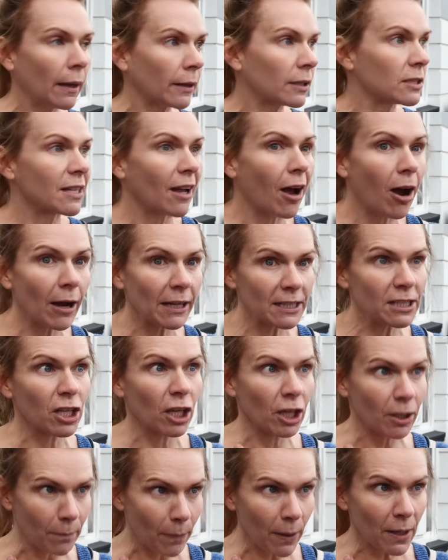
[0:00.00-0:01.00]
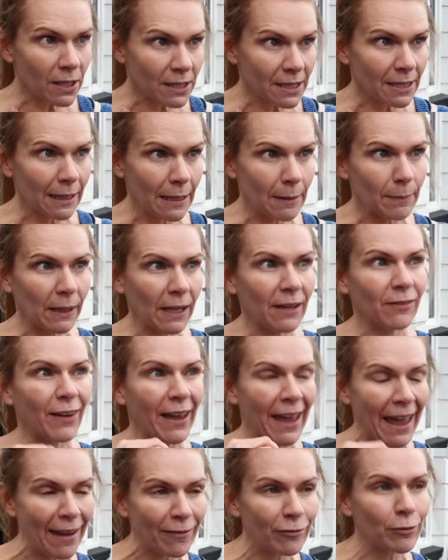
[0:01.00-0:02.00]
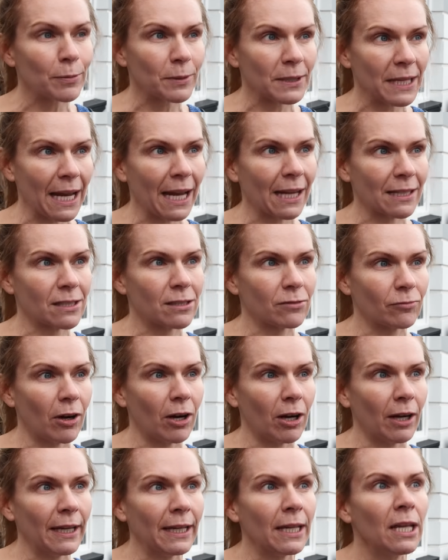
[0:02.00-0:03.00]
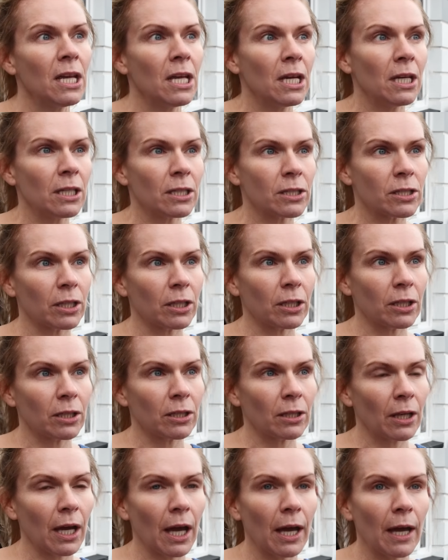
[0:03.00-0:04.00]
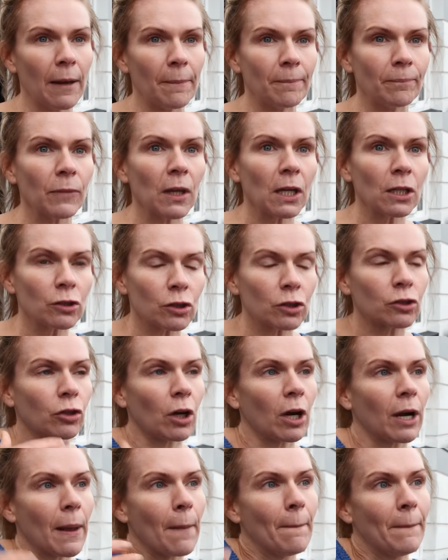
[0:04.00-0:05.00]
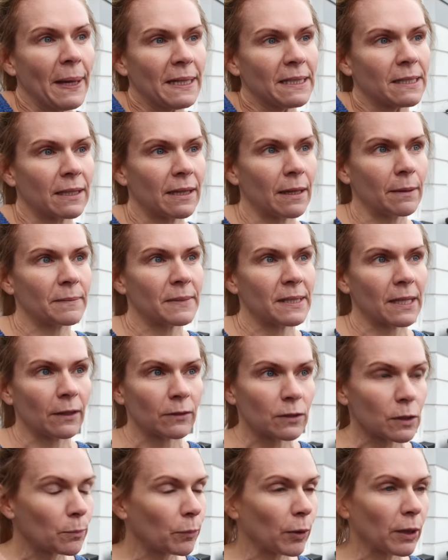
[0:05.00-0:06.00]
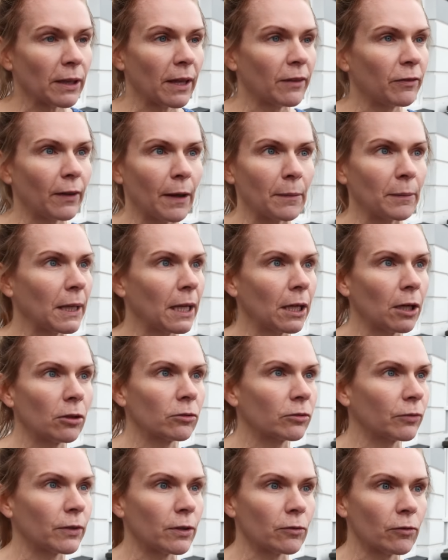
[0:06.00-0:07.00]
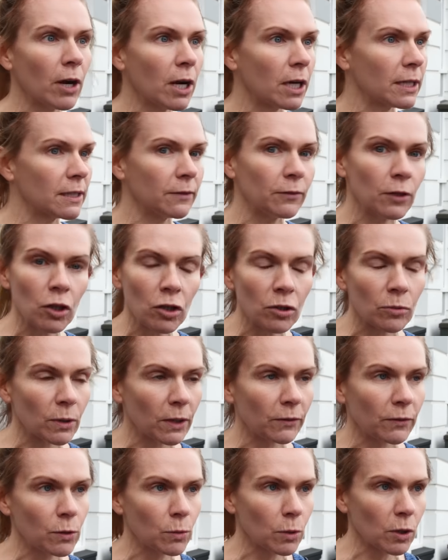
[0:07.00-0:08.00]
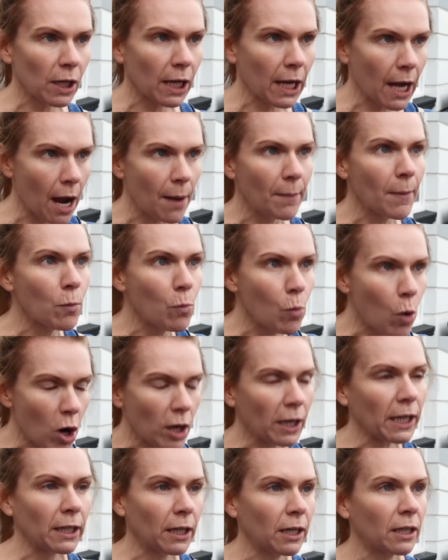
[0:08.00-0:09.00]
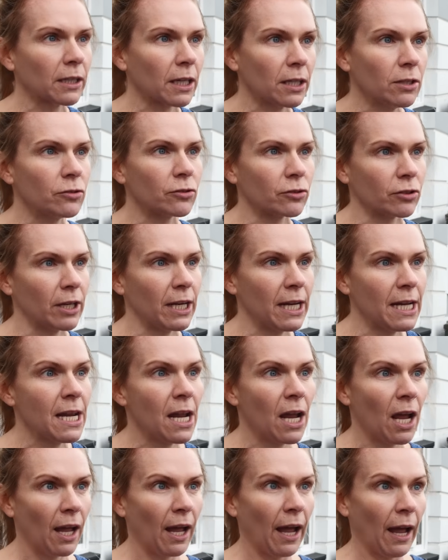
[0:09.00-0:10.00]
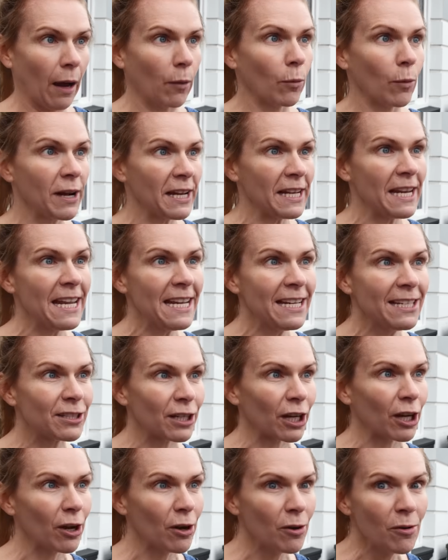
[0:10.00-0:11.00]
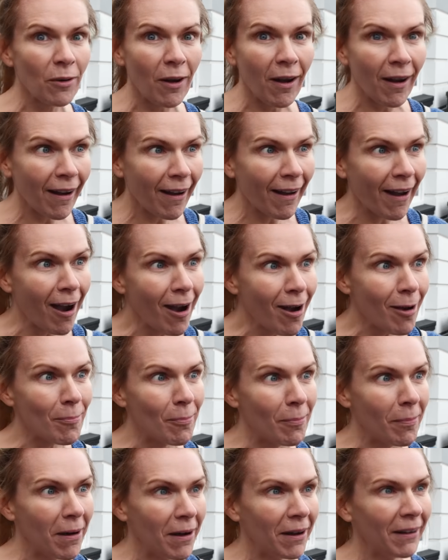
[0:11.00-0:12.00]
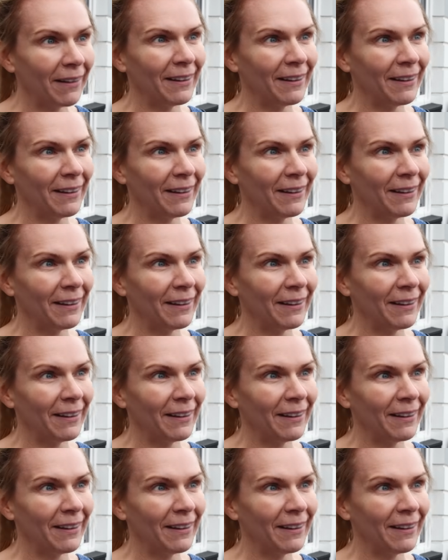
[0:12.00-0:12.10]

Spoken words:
Because I personally believe everybody has the right to try and better themselves and bring their family along for the ride. If you want to come and work in our country and we need you, come.